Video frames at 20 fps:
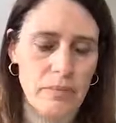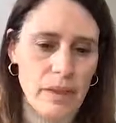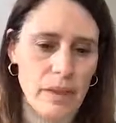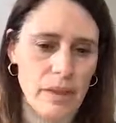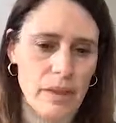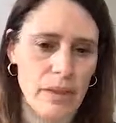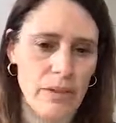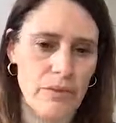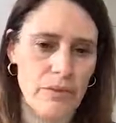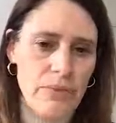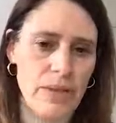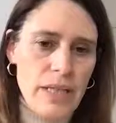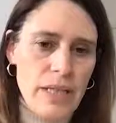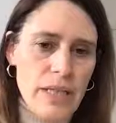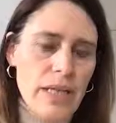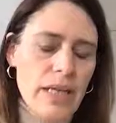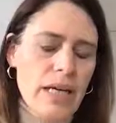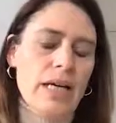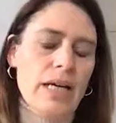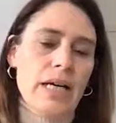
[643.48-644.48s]
And if
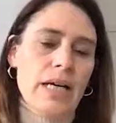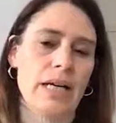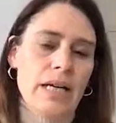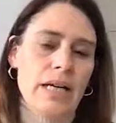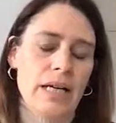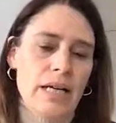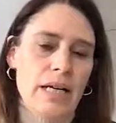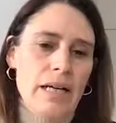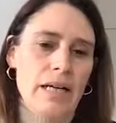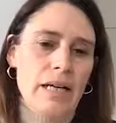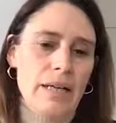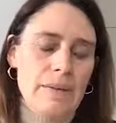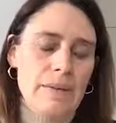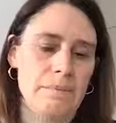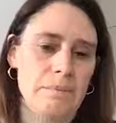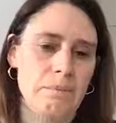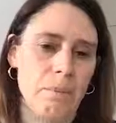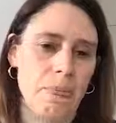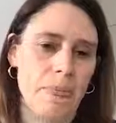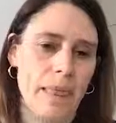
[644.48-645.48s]
we
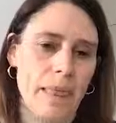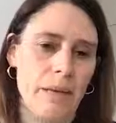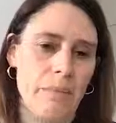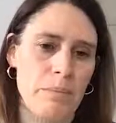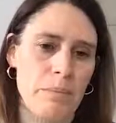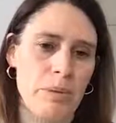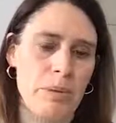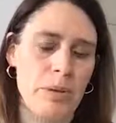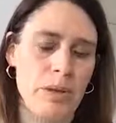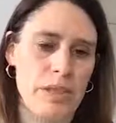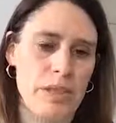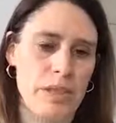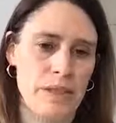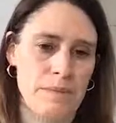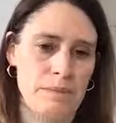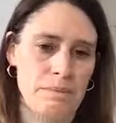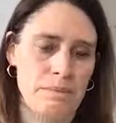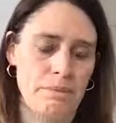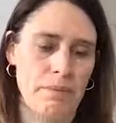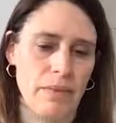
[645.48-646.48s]
put
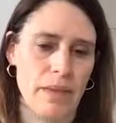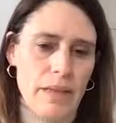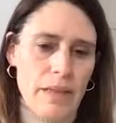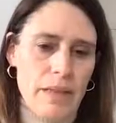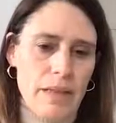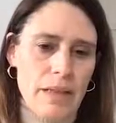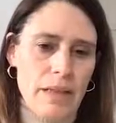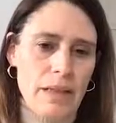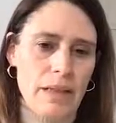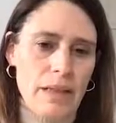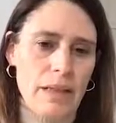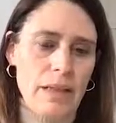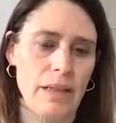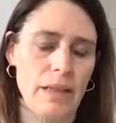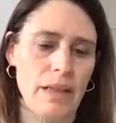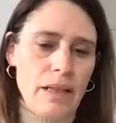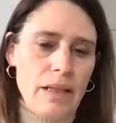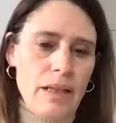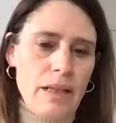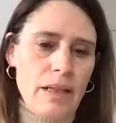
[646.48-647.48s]

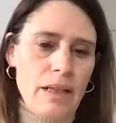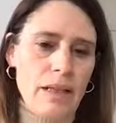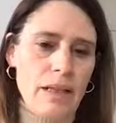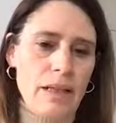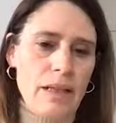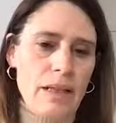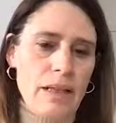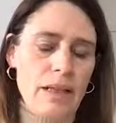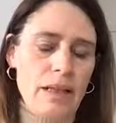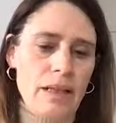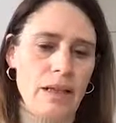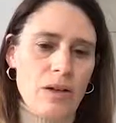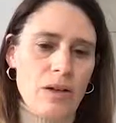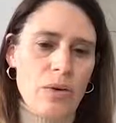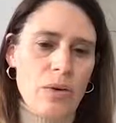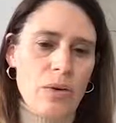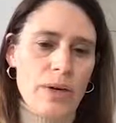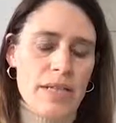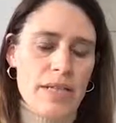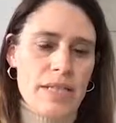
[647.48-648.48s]
the
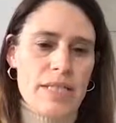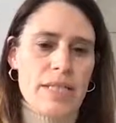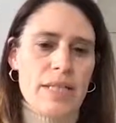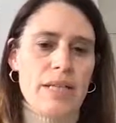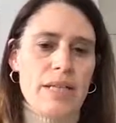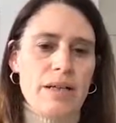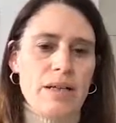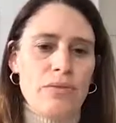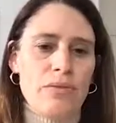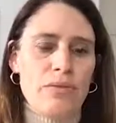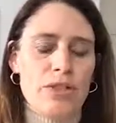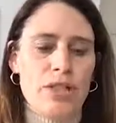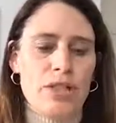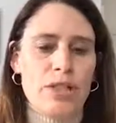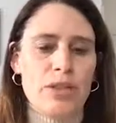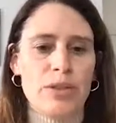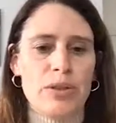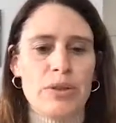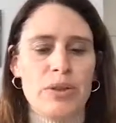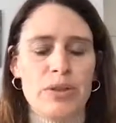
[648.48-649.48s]
course of visual
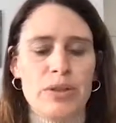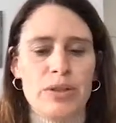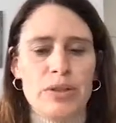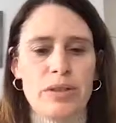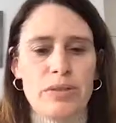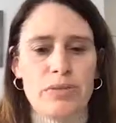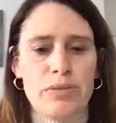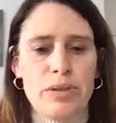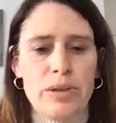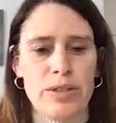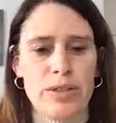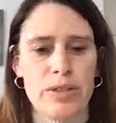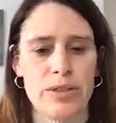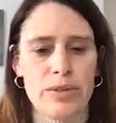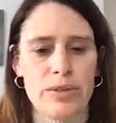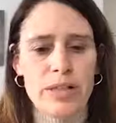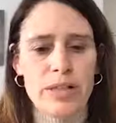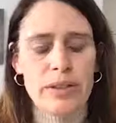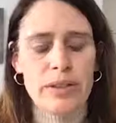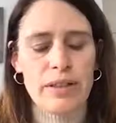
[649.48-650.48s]
acuity of our
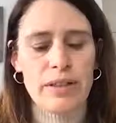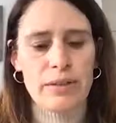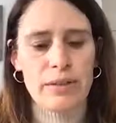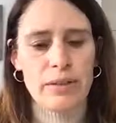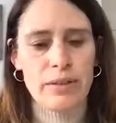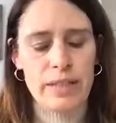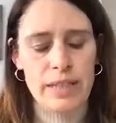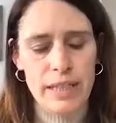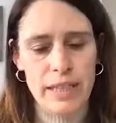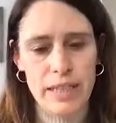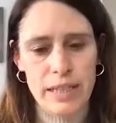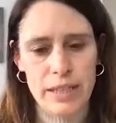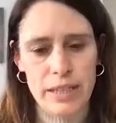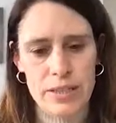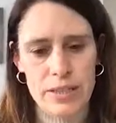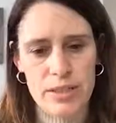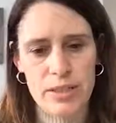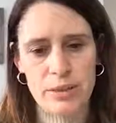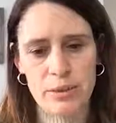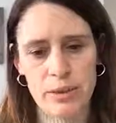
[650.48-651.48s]
children and our
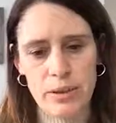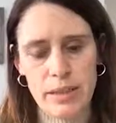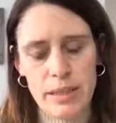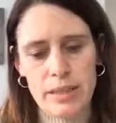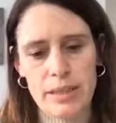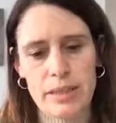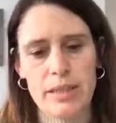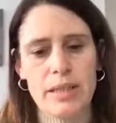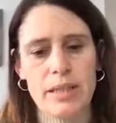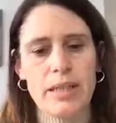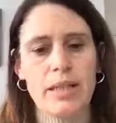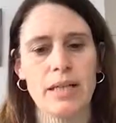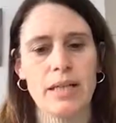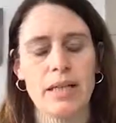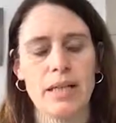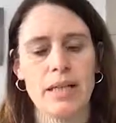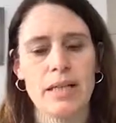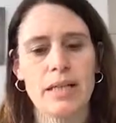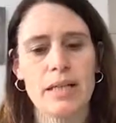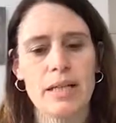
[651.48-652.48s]
teenagers into that
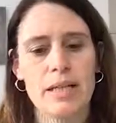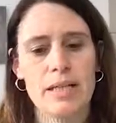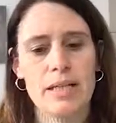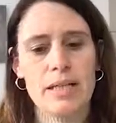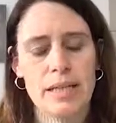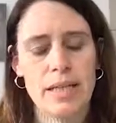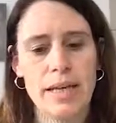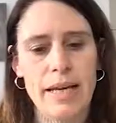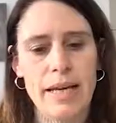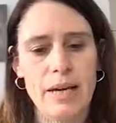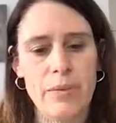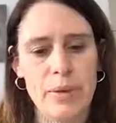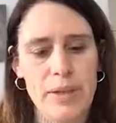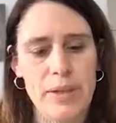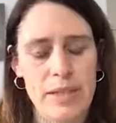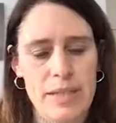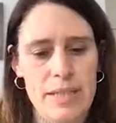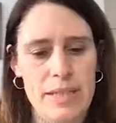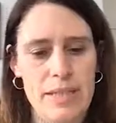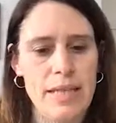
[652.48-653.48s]
scale, we
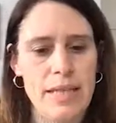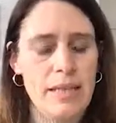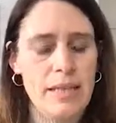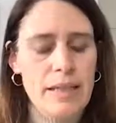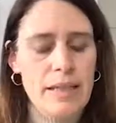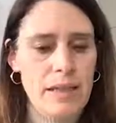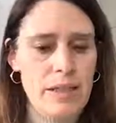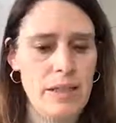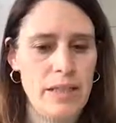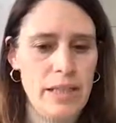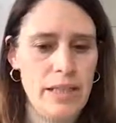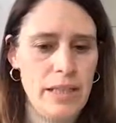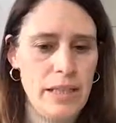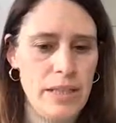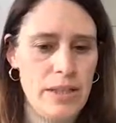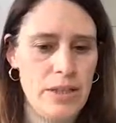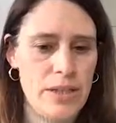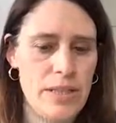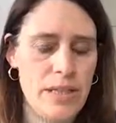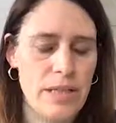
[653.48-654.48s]
can see that the
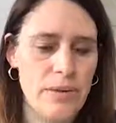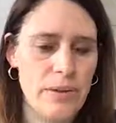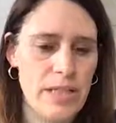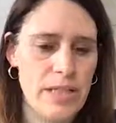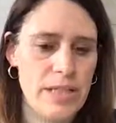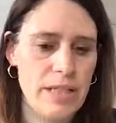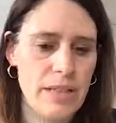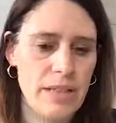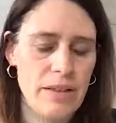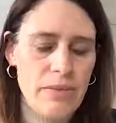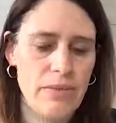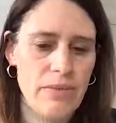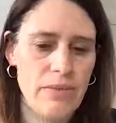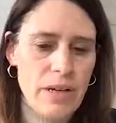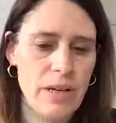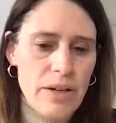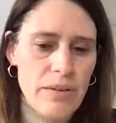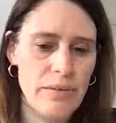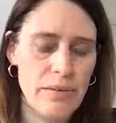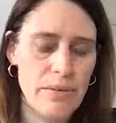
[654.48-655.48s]
teenagers are ranging in the
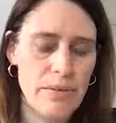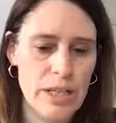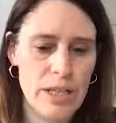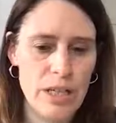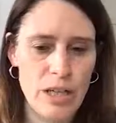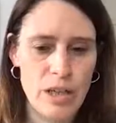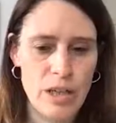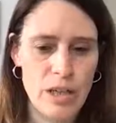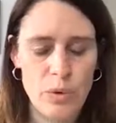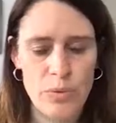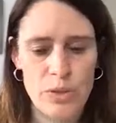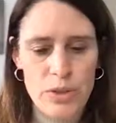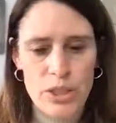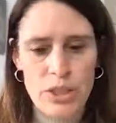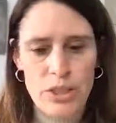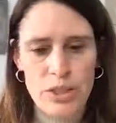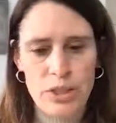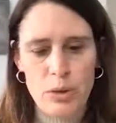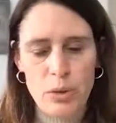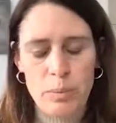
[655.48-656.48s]
very, very low visual